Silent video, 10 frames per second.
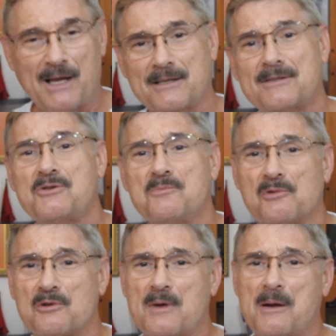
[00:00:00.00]
As you
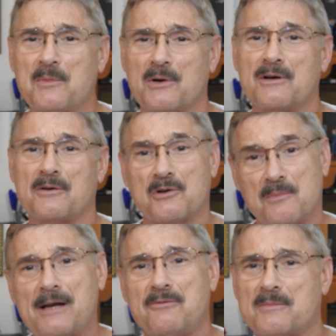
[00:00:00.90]
remember, or you
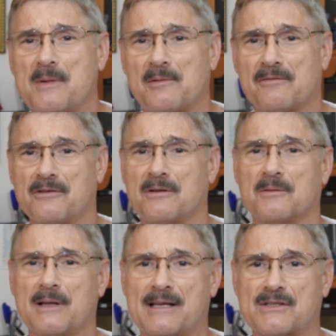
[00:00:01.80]
might remember, for the
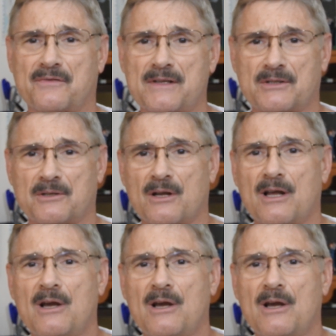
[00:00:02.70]
last visit,